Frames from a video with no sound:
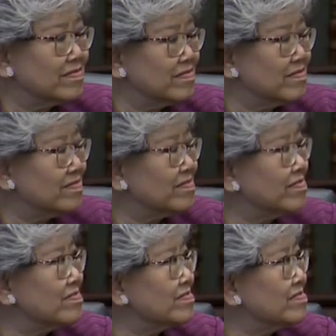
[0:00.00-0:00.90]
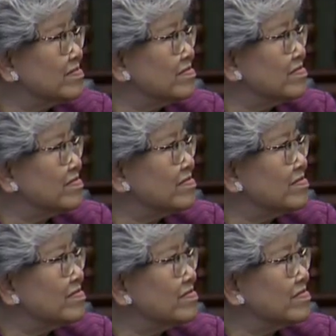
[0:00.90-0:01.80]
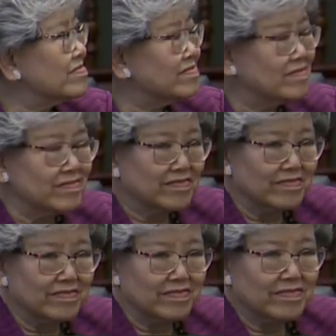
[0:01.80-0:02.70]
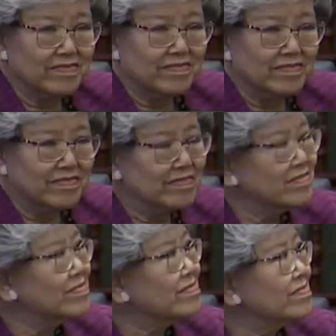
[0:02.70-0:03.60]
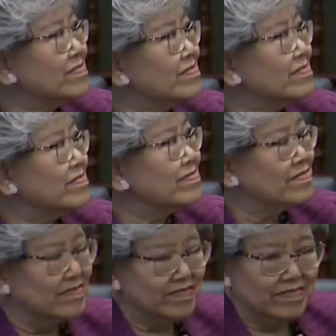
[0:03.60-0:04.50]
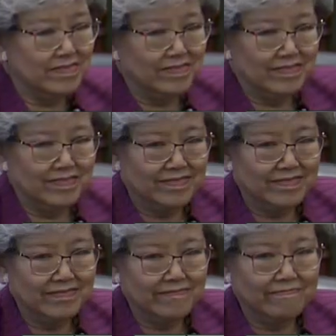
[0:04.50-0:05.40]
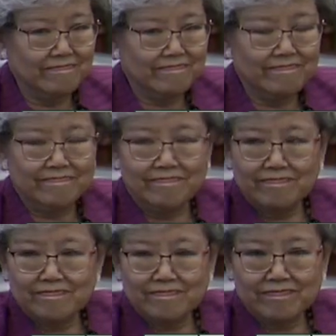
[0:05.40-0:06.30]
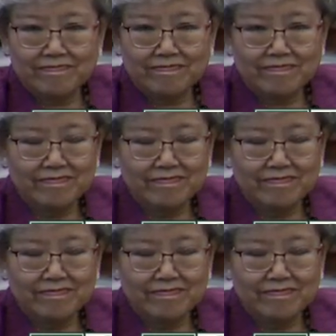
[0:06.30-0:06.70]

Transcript: The person shown says nothing.